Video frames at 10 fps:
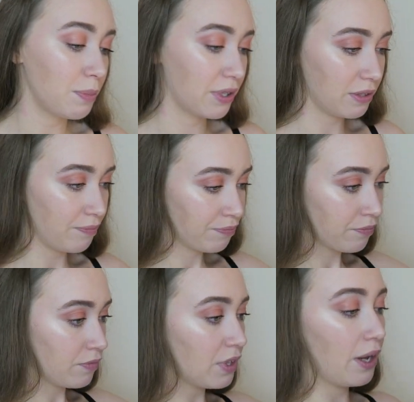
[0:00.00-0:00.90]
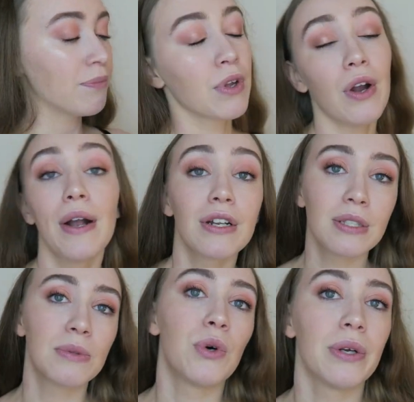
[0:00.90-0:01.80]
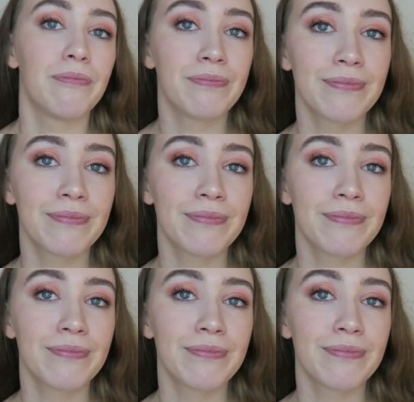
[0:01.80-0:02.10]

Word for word: but yeah. All right, I'm gonna stop talking.